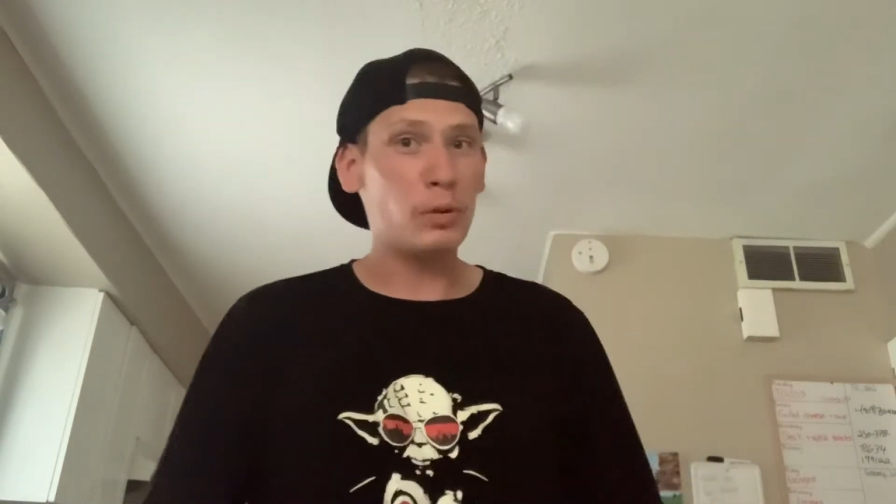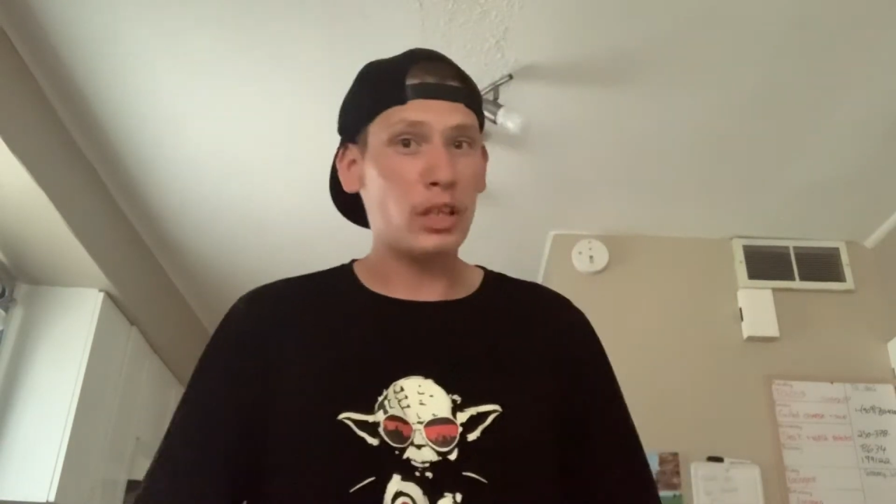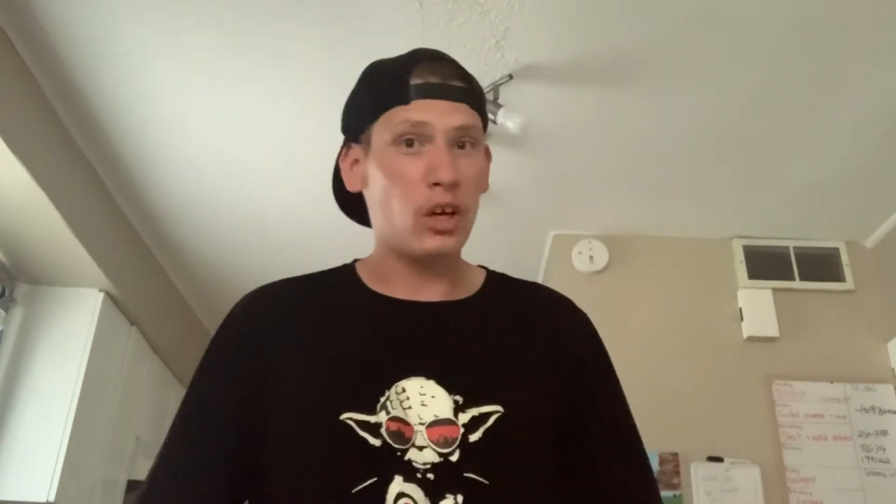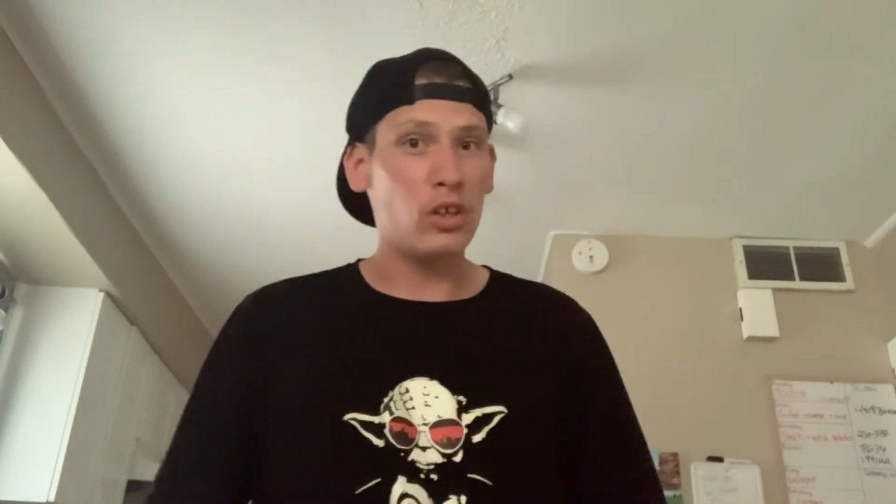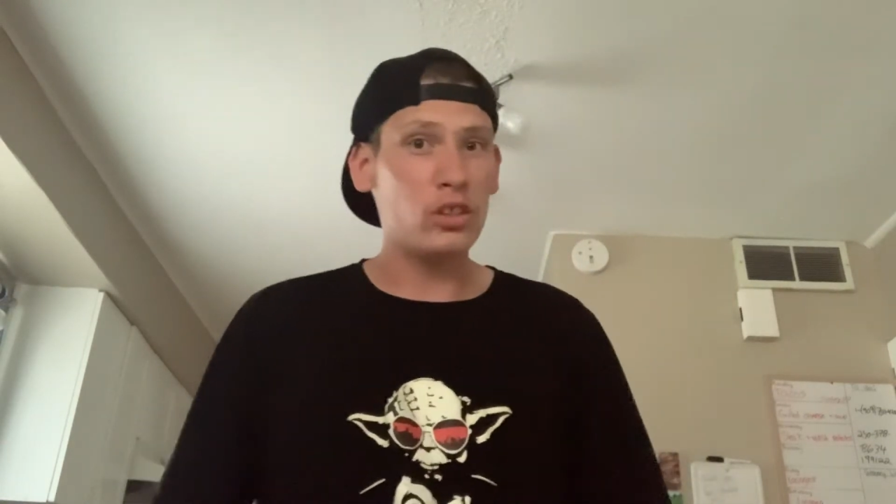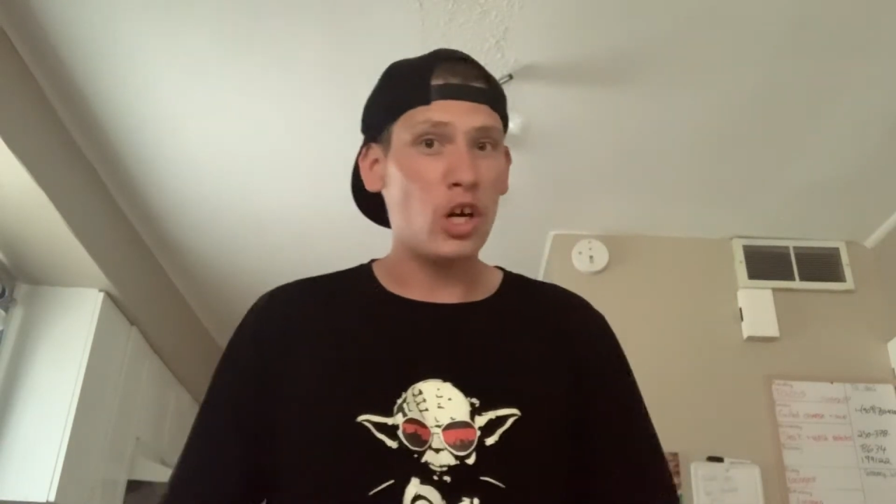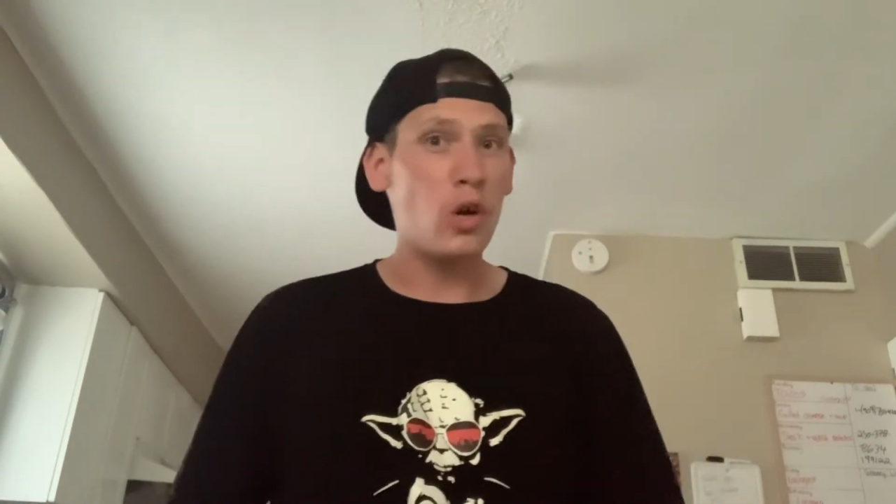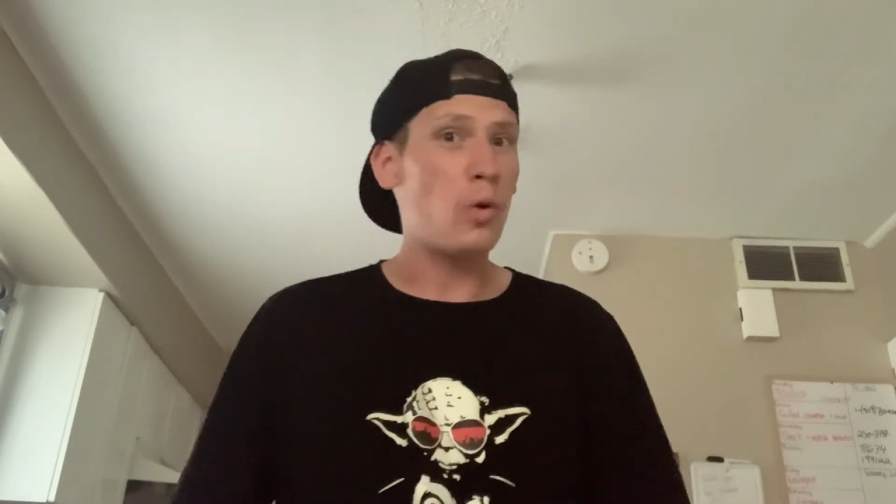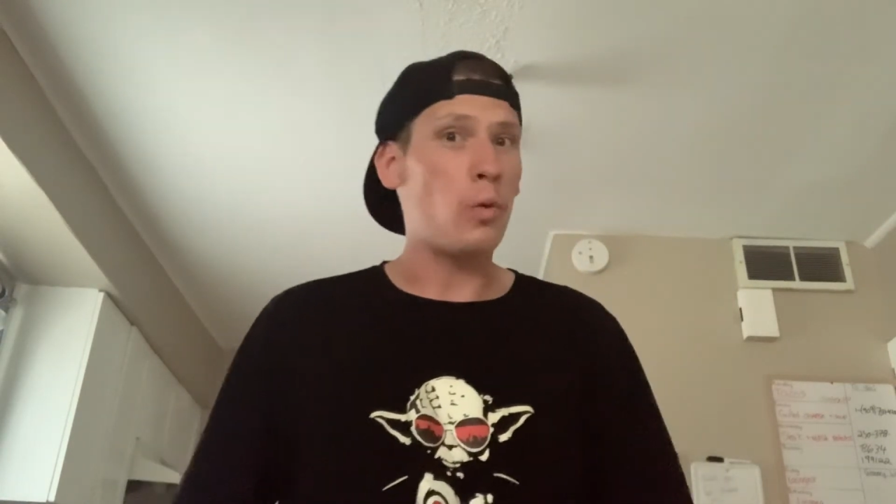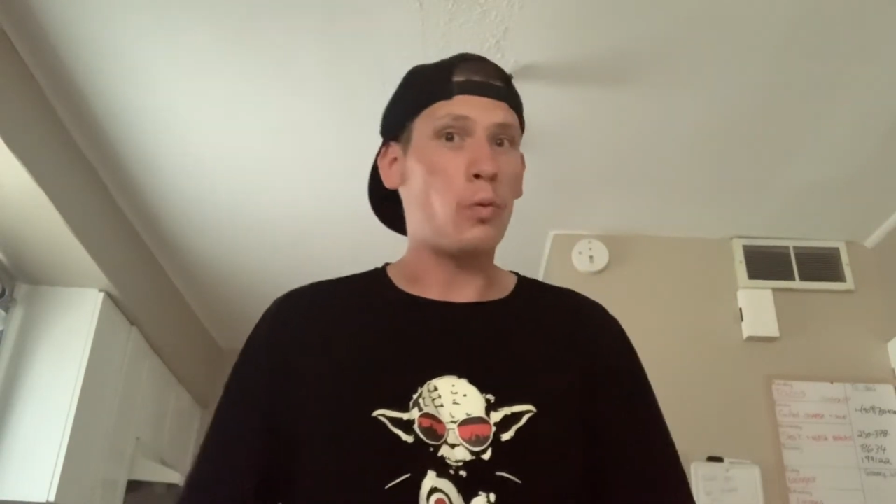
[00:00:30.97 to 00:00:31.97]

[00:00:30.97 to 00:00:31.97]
we all know,